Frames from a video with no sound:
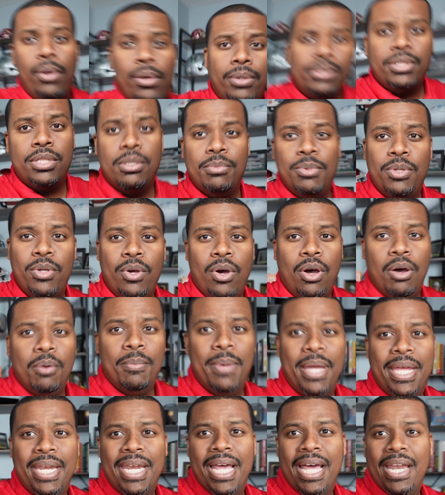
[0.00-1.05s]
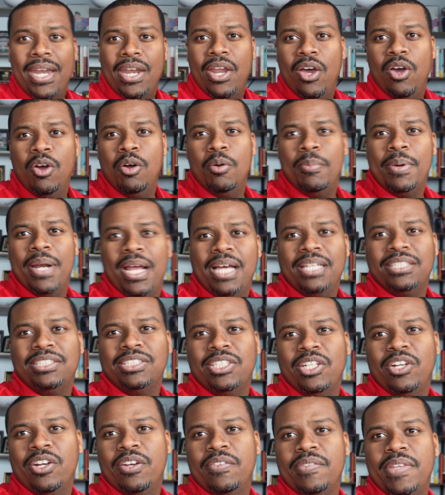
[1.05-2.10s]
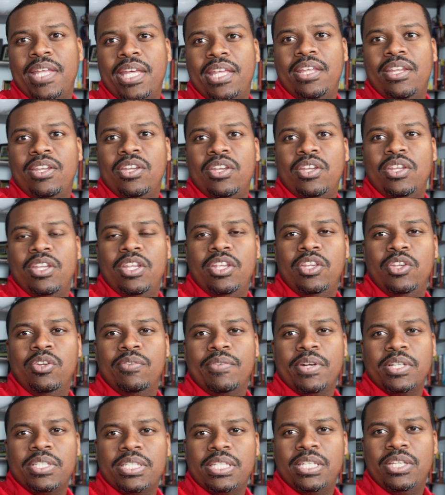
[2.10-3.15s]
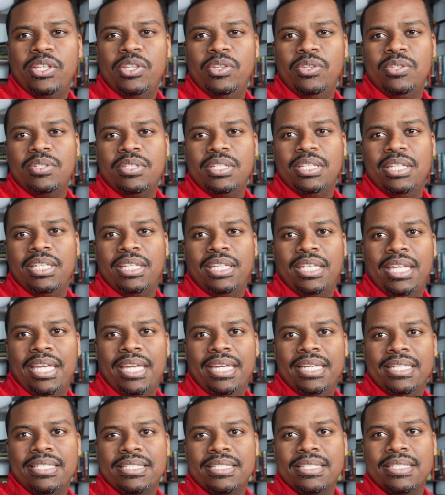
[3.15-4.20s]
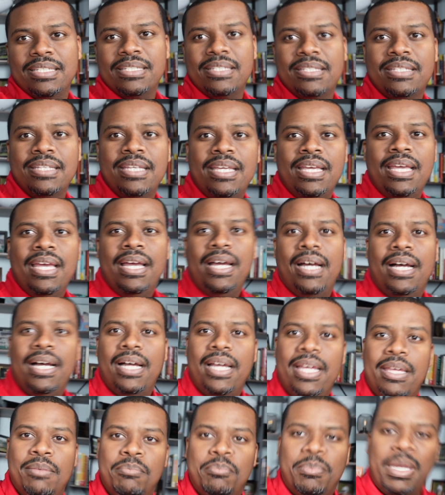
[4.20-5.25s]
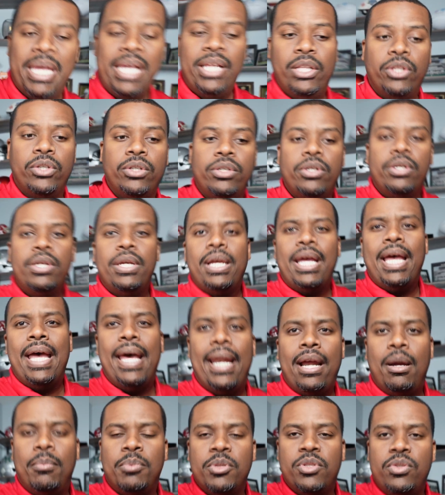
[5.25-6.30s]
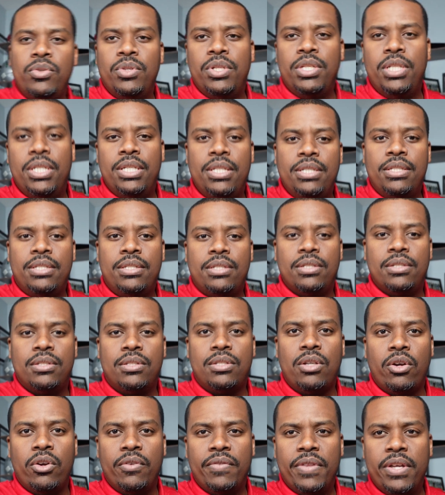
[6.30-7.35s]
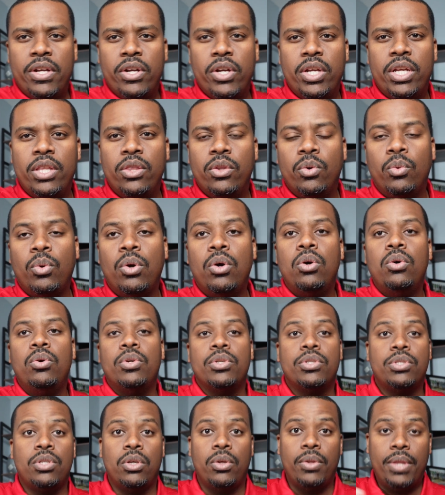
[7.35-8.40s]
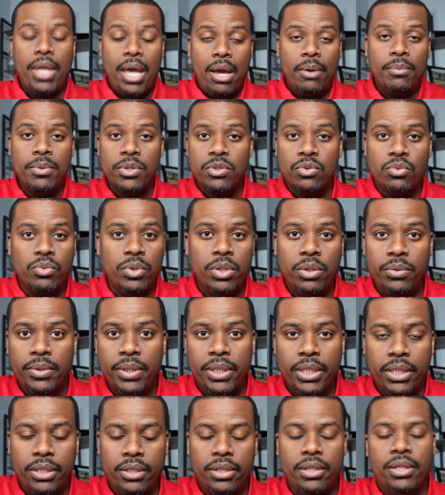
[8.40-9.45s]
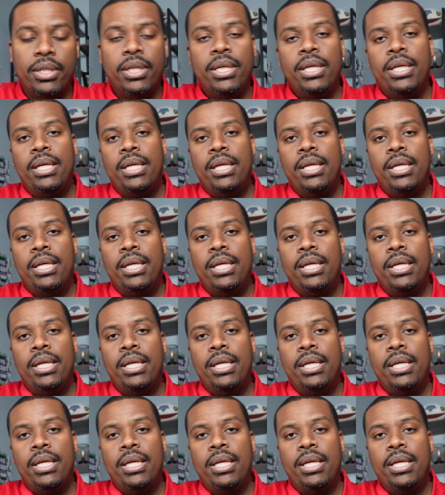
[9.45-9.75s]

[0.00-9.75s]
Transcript: some of y'all may not know, but I served at the University of Houston and Kansas and Baylor, had opportunities to serve there in the role. And so that was really, really good.